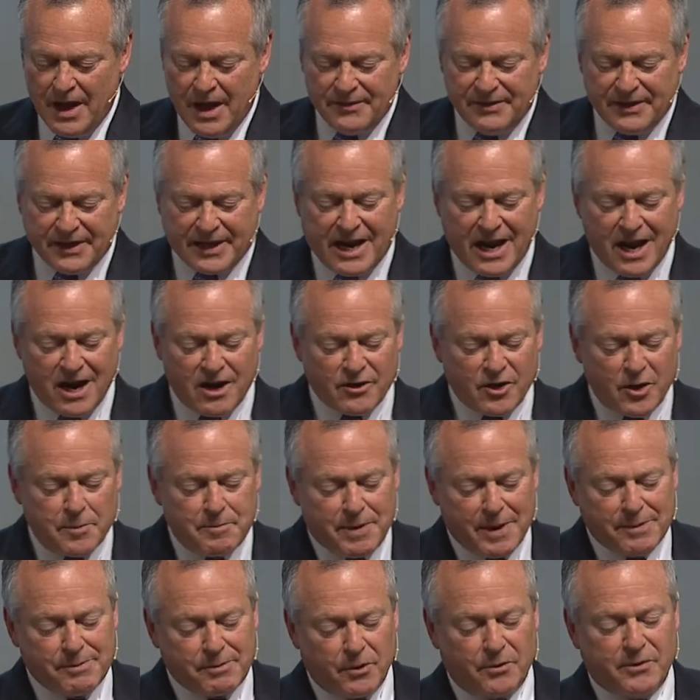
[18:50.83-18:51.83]
The care that
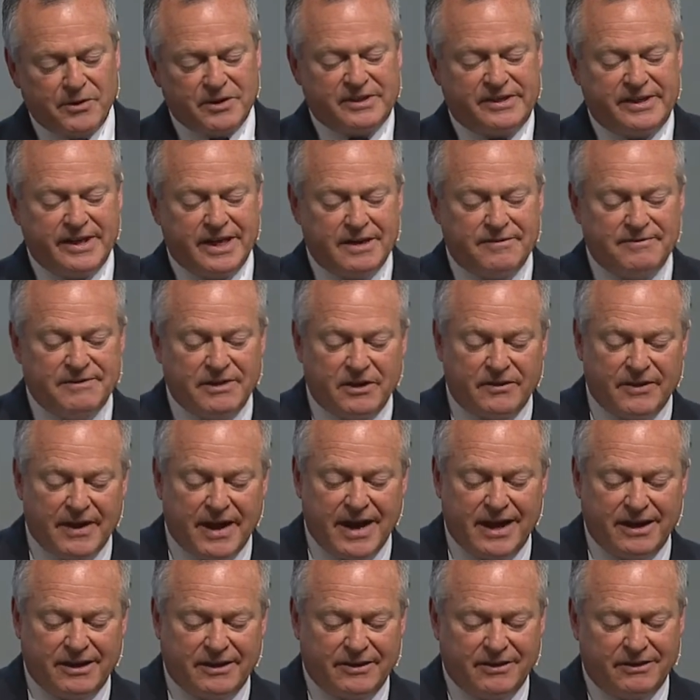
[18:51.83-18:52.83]
people receive near the
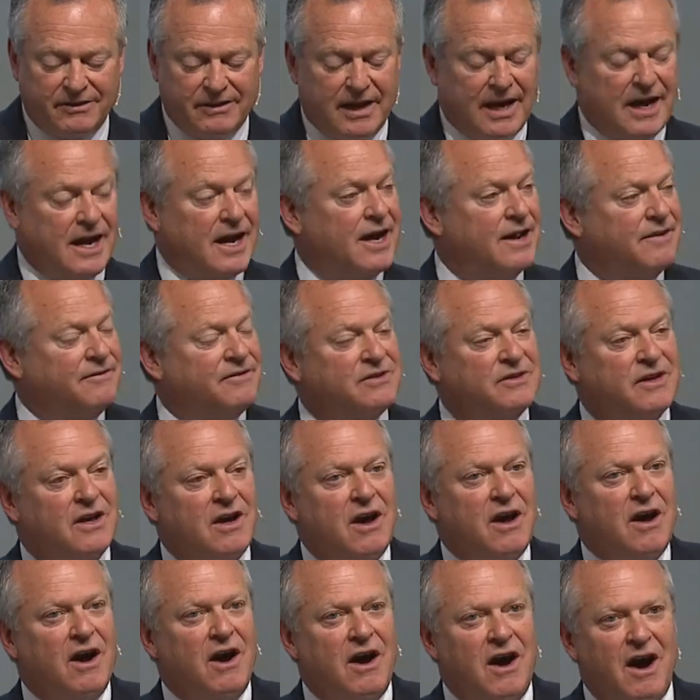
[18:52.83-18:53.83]
end of their lives
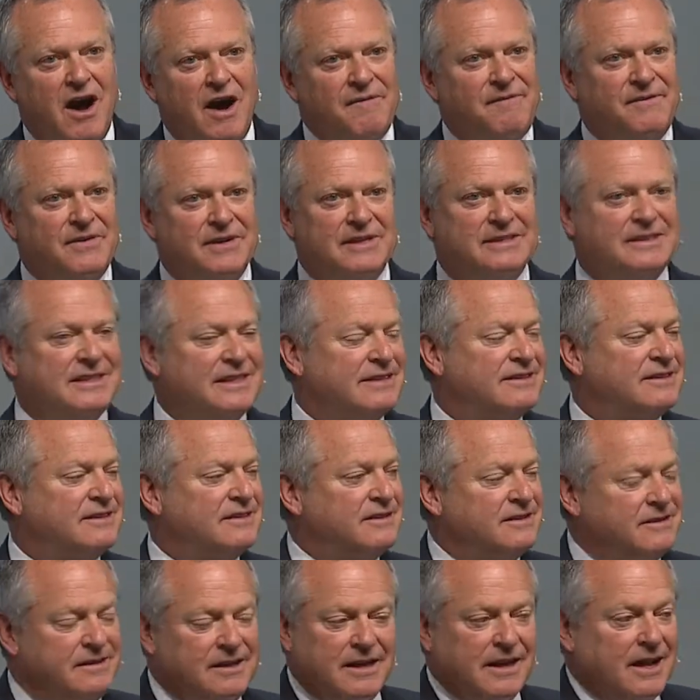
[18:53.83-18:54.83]
often just,
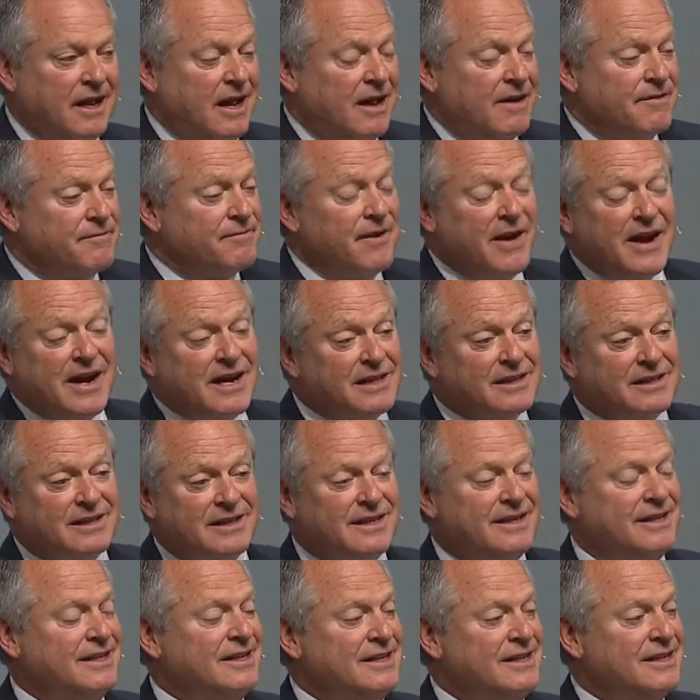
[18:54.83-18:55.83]

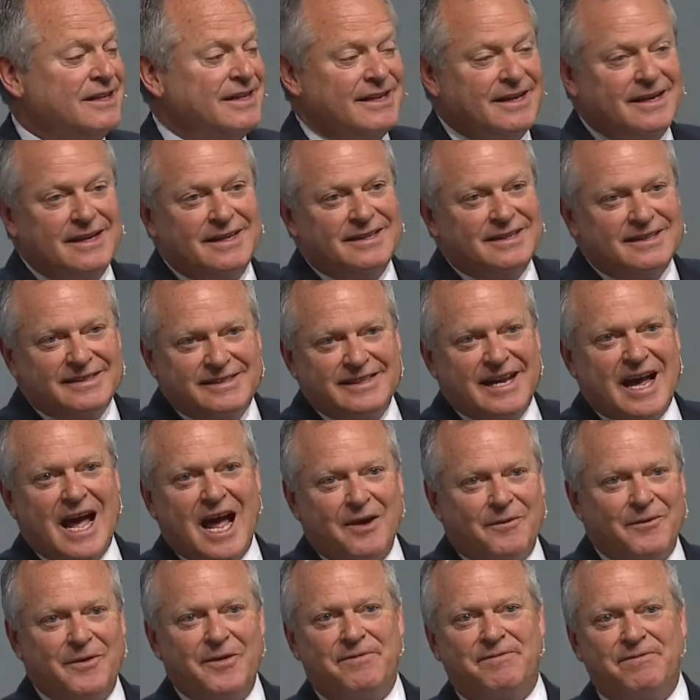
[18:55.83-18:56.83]
frankly, does
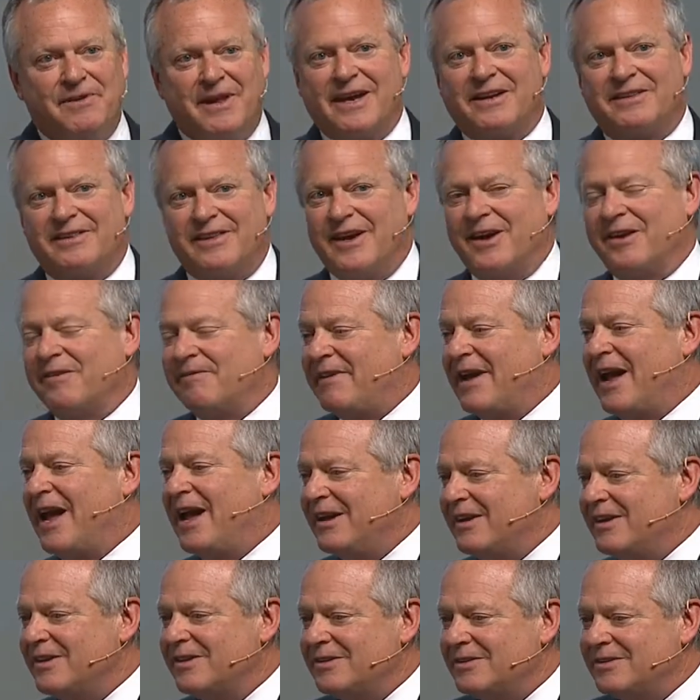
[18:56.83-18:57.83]
not reflect their
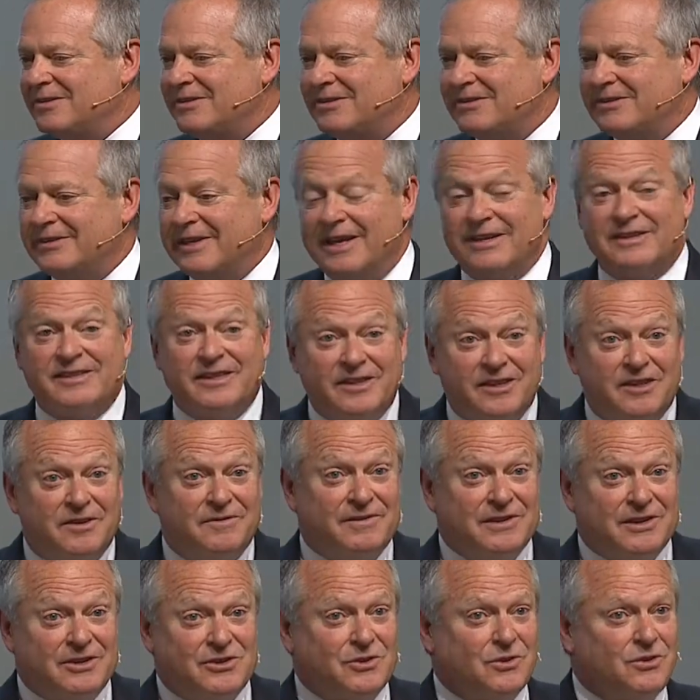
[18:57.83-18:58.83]
values as
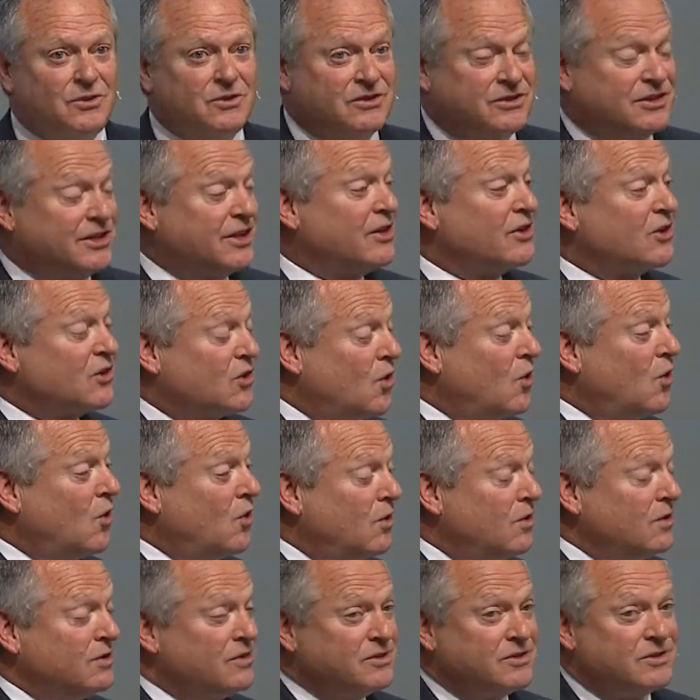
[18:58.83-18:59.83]
individuals, their
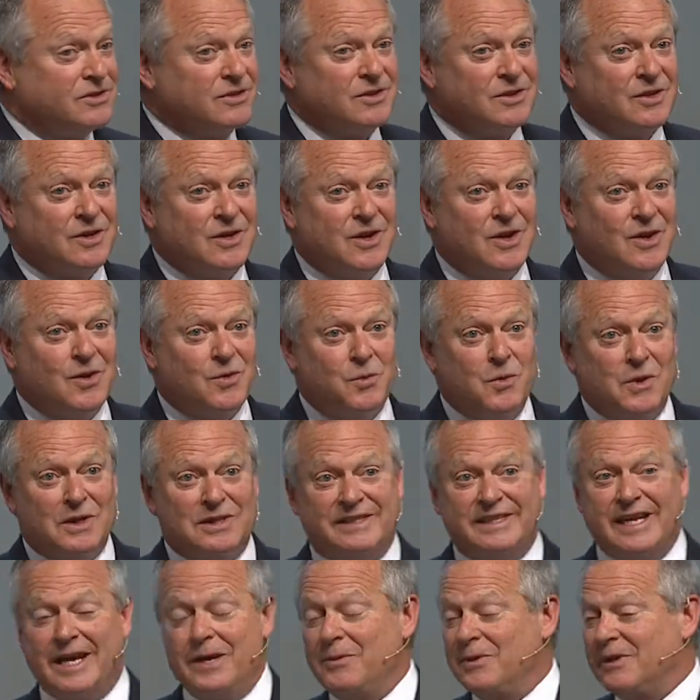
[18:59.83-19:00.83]
goals,
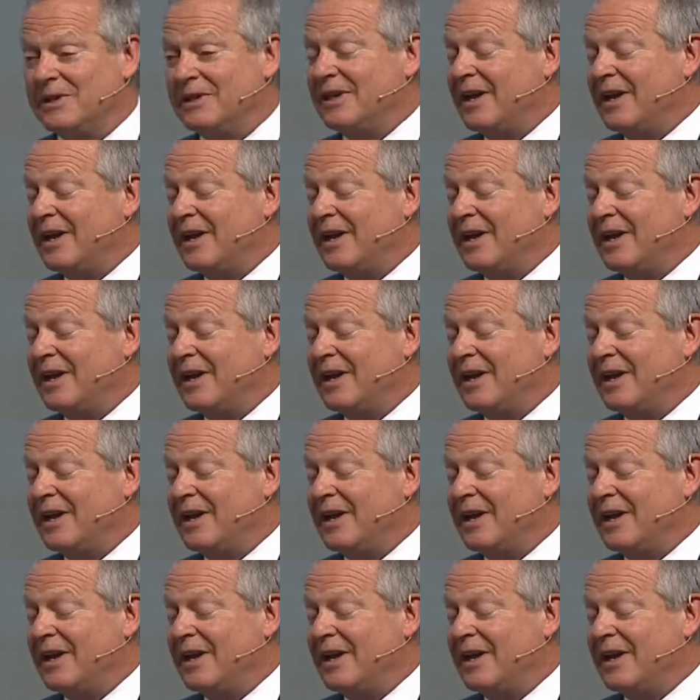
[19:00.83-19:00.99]
what they would